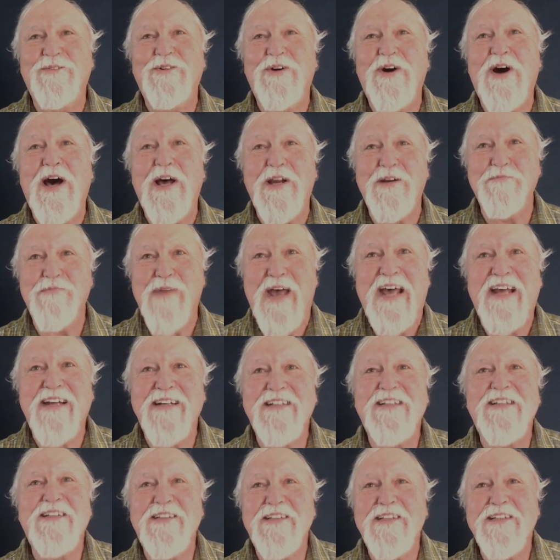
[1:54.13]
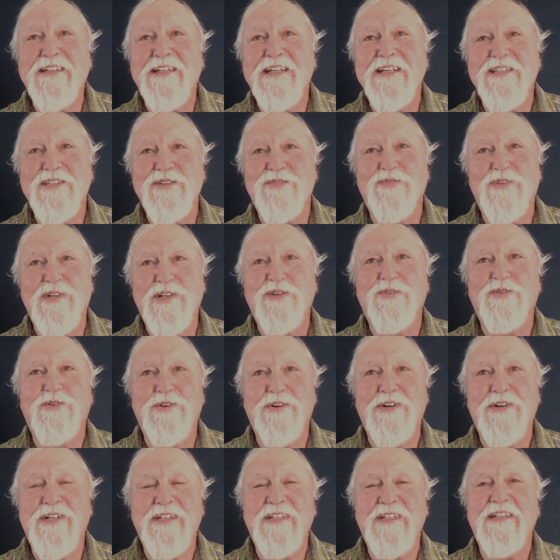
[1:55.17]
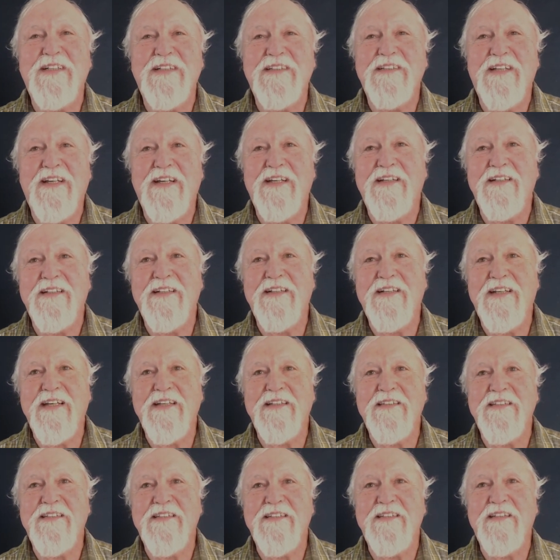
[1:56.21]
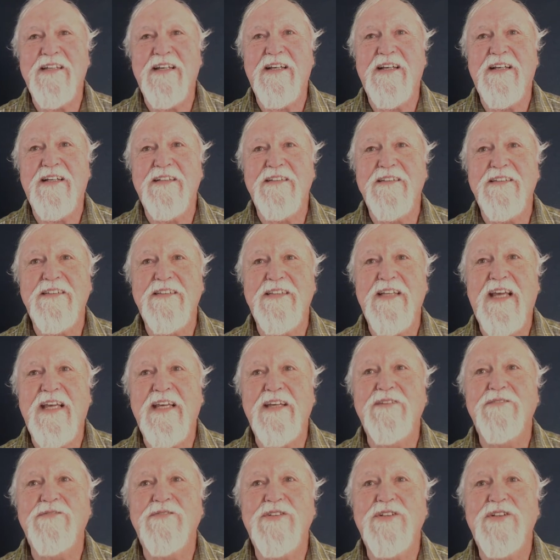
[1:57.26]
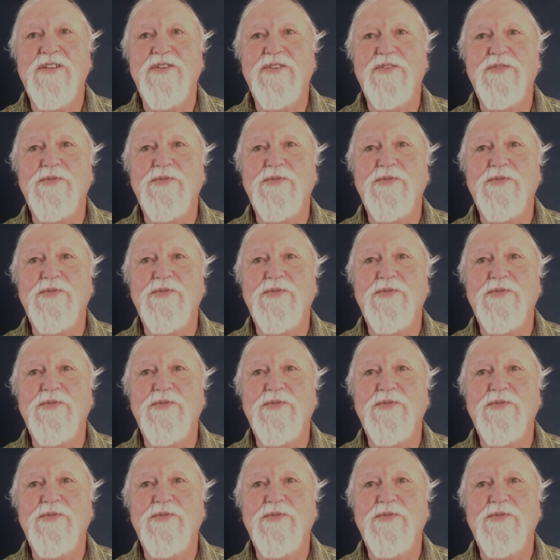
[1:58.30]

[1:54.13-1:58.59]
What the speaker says: automatically gets recorded and gets saved